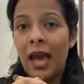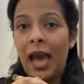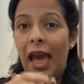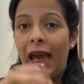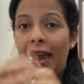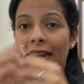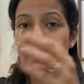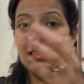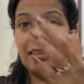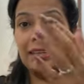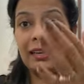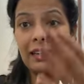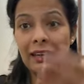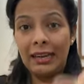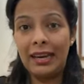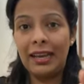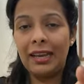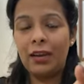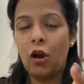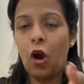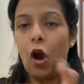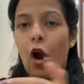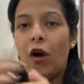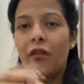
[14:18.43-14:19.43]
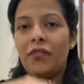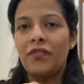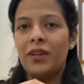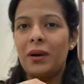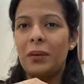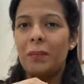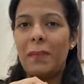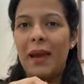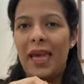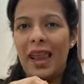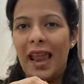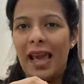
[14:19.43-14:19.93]
and click on the
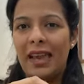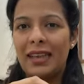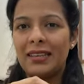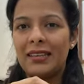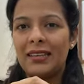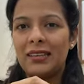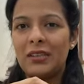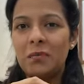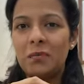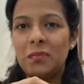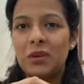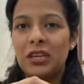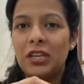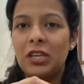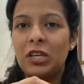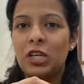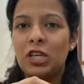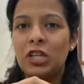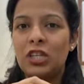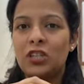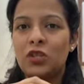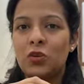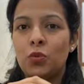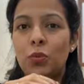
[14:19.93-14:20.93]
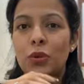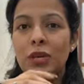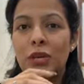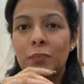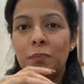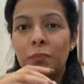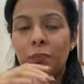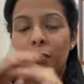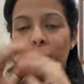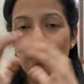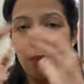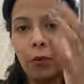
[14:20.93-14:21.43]
bell icon, because
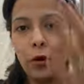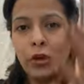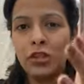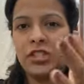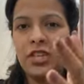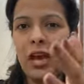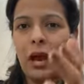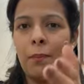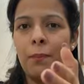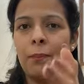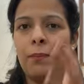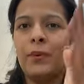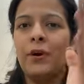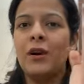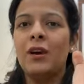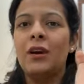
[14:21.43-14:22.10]
we put up